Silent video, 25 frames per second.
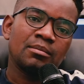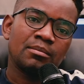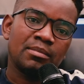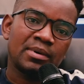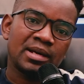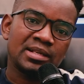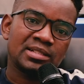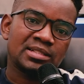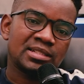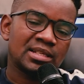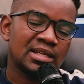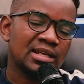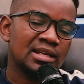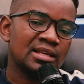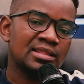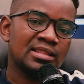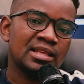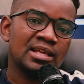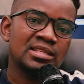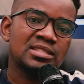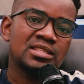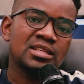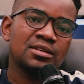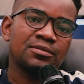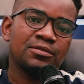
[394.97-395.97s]
But uh,
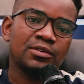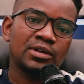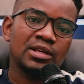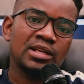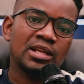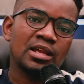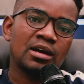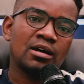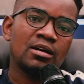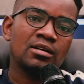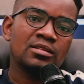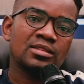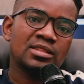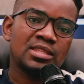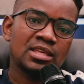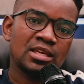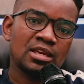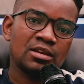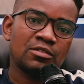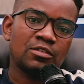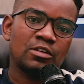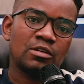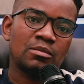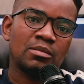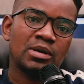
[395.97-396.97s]
that's it for now.
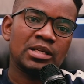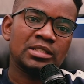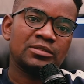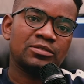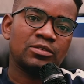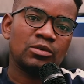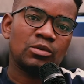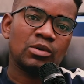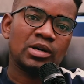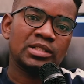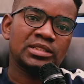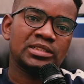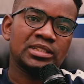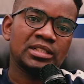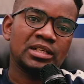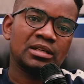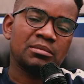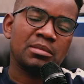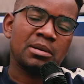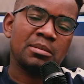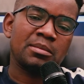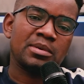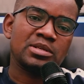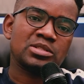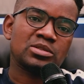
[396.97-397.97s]
Thank you very much for watching.
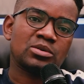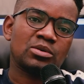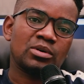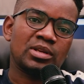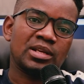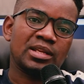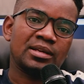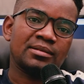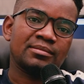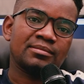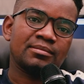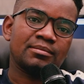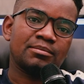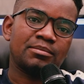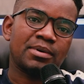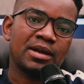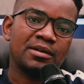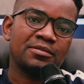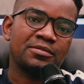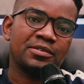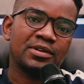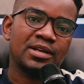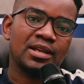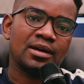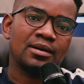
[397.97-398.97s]
Remember Corner.
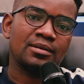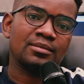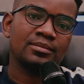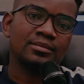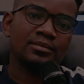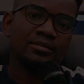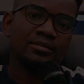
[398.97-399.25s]
Bye for now.